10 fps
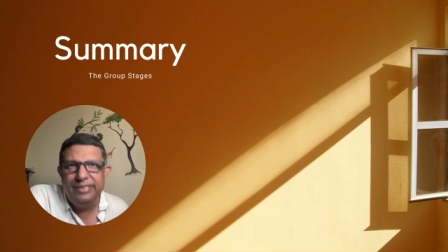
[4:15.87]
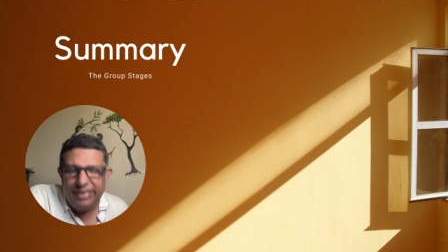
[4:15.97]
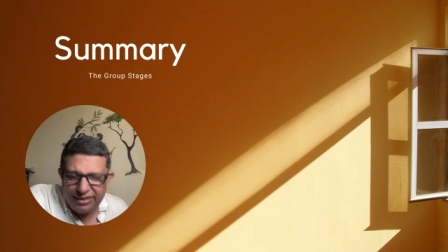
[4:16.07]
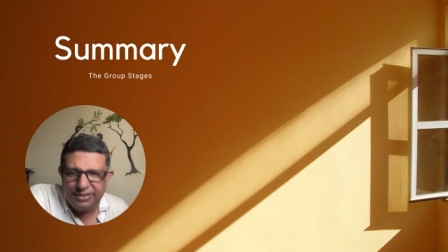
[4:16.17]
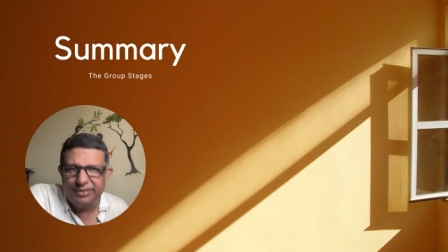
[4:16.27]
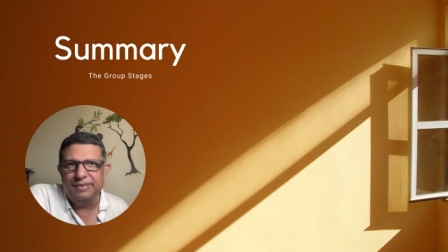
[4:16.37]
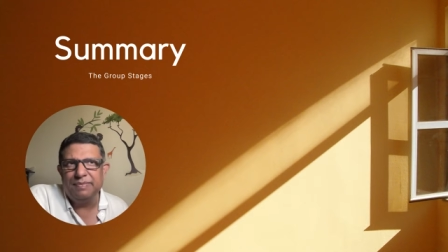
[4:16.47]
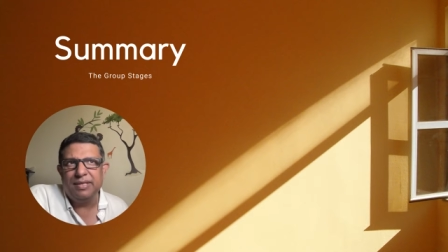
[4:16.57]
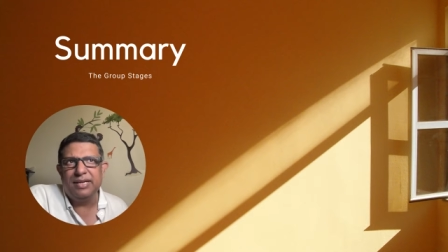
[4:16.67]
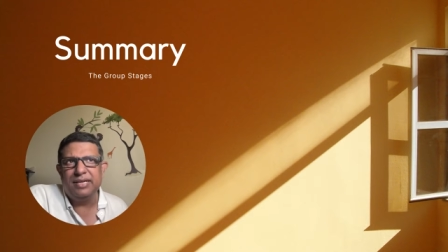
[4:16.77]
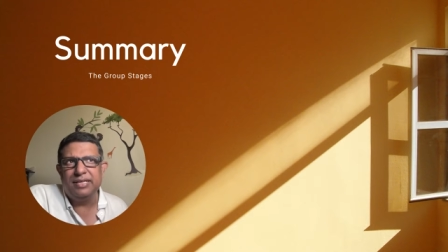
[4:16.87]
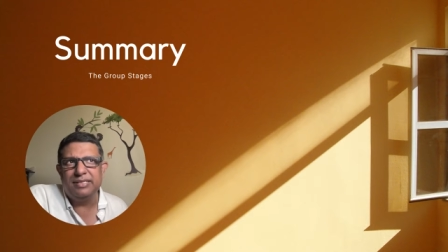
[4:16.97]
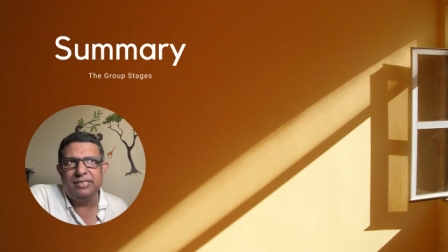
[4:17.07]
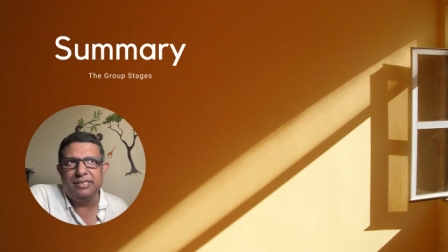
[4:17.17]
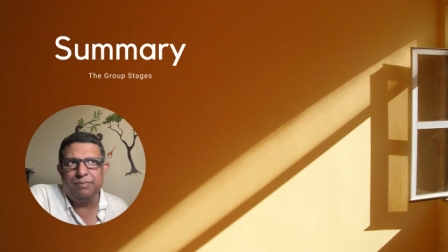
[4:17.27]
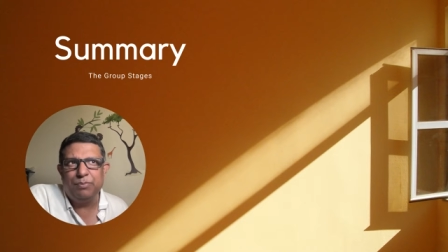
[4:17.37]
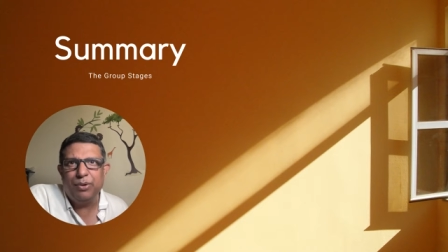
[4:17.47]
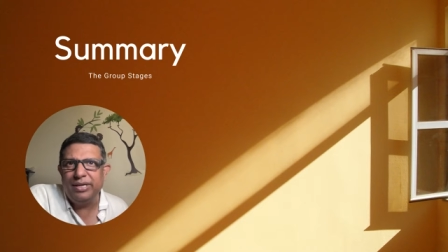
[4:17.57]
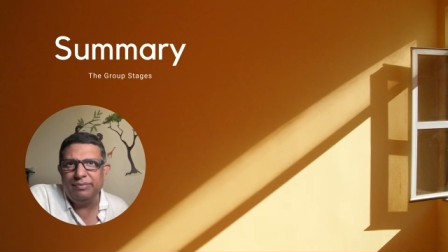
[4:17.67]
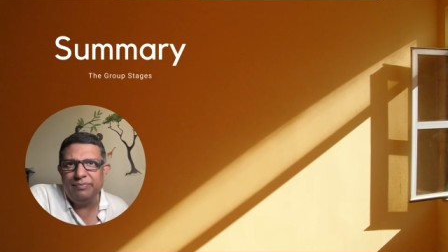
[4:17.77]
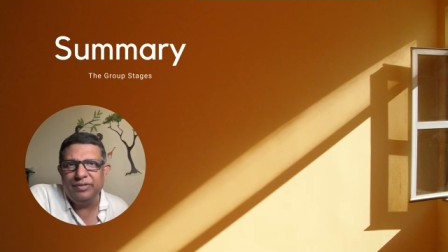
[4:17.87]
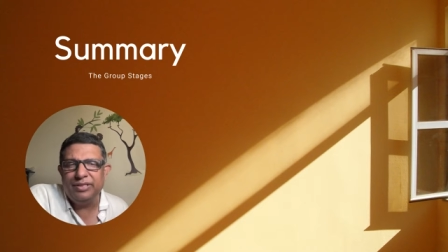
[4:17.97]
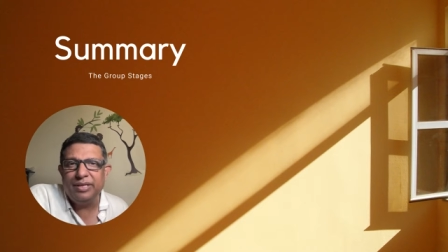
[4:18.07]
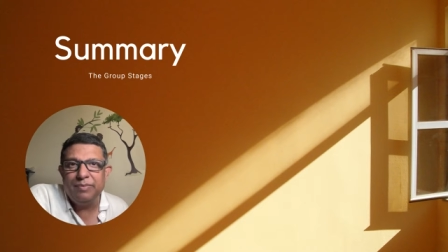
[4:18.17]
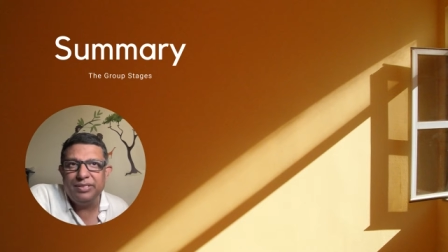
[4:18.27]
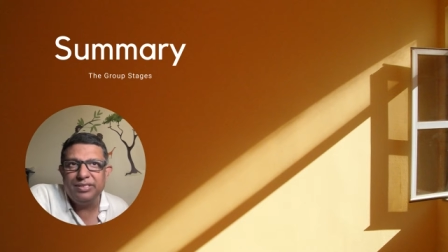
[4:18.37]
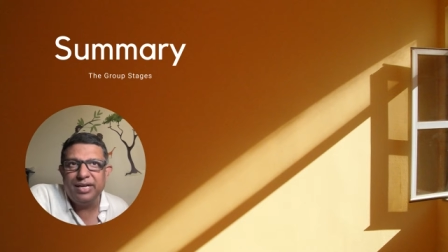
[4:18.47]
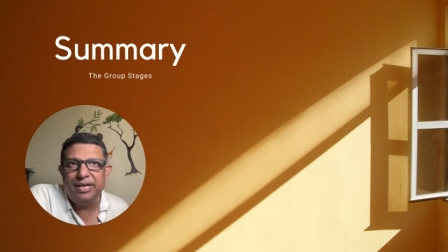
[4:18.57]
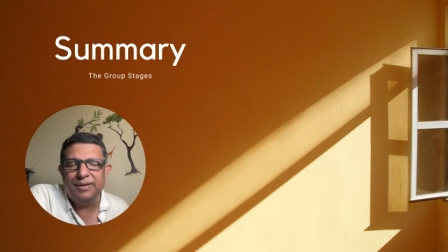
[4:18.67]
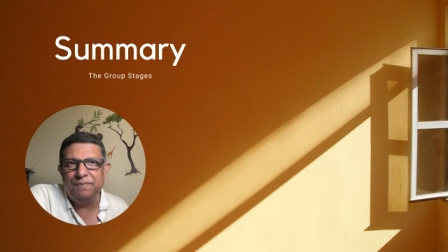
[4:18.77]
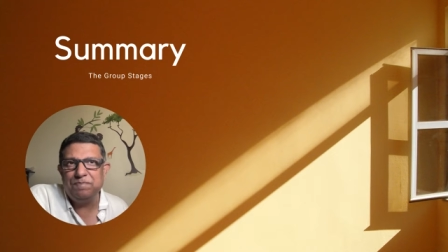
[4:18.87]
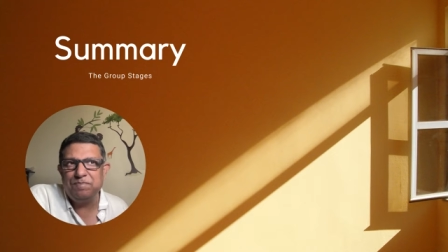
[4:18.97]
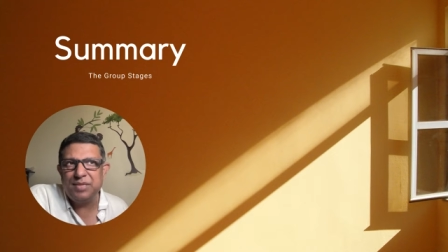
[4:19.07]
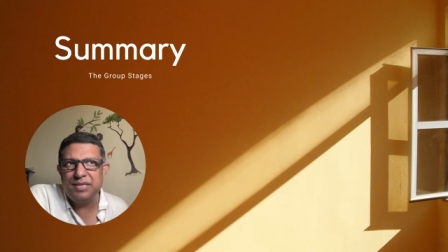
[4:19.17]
Yet, the point with him is that